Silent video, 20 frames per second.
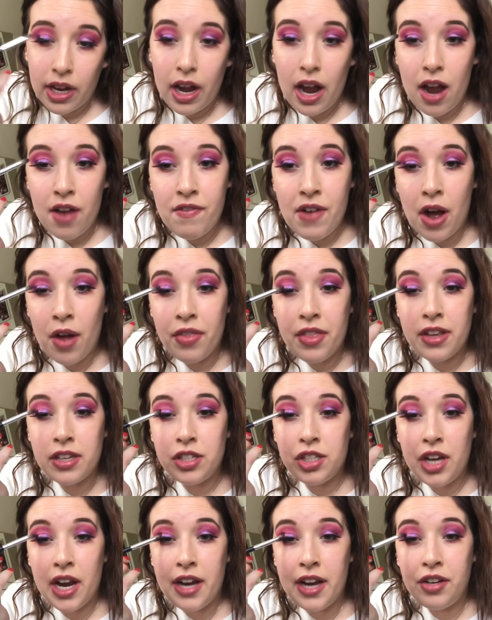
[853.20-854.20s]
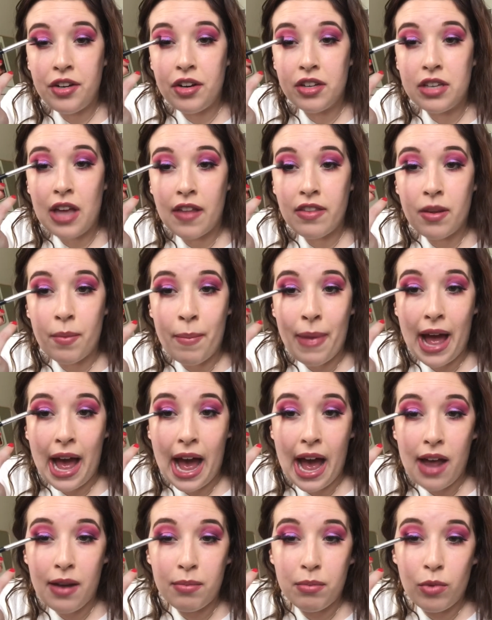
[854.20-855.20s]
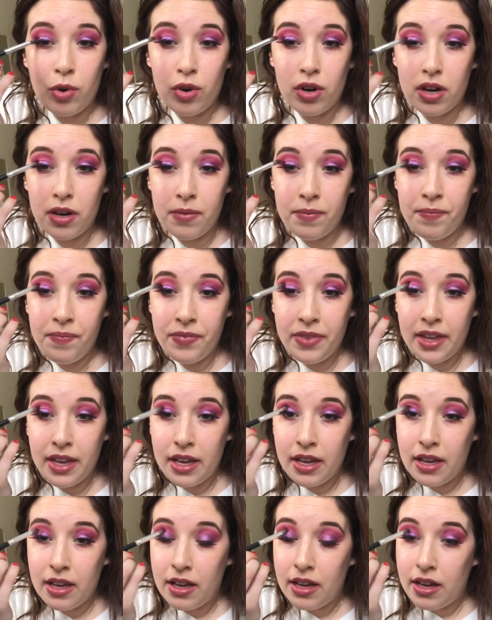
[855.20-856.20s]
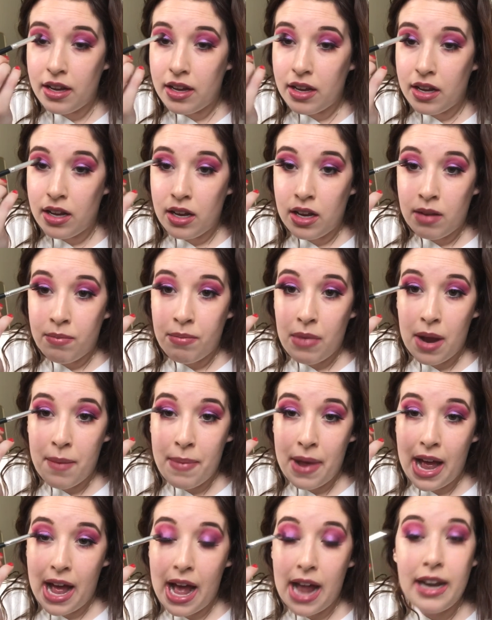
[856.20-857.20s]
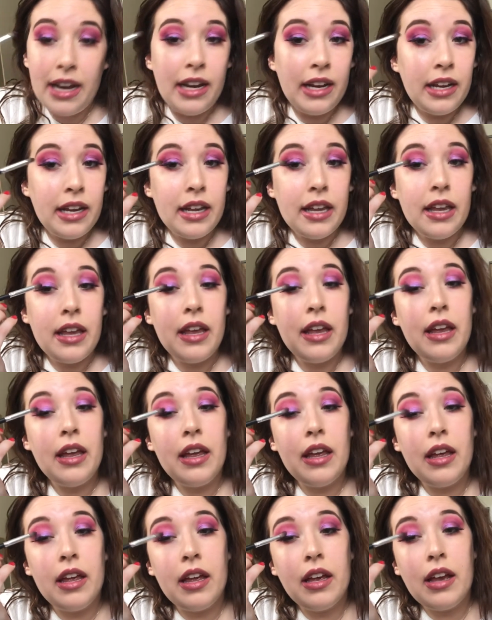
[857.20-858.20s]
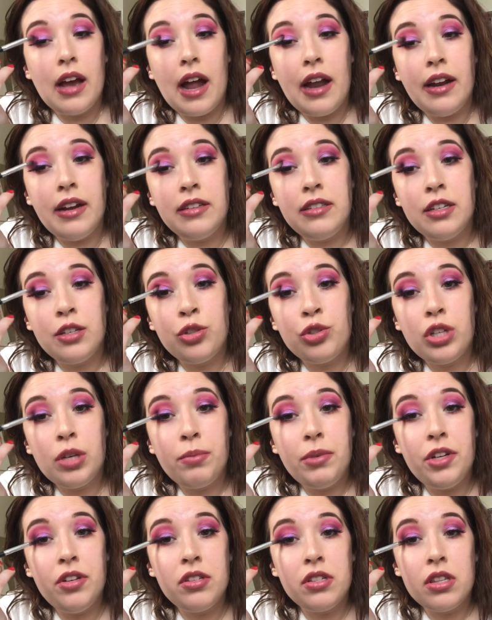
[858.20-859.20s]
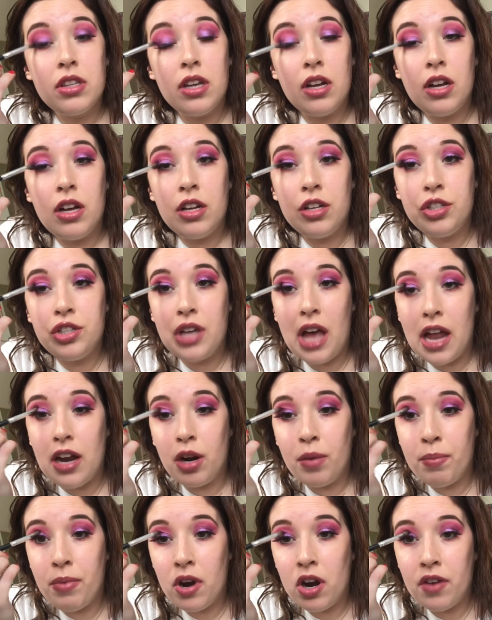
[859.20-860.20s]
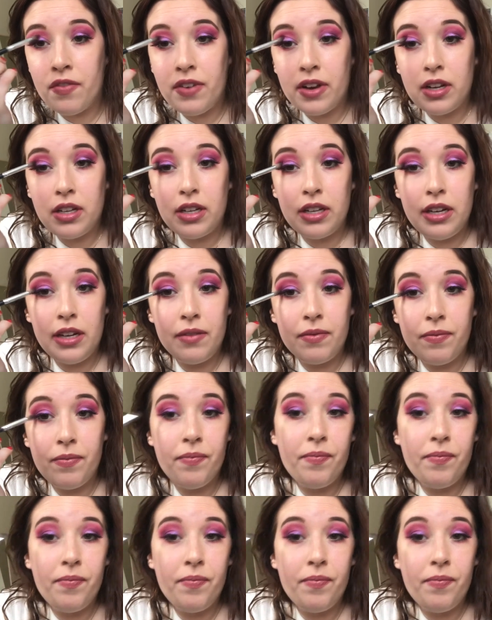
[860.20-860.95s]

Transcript: I found this shade you just have to pat more. By patting, it kind of distributes the shadow perfectly.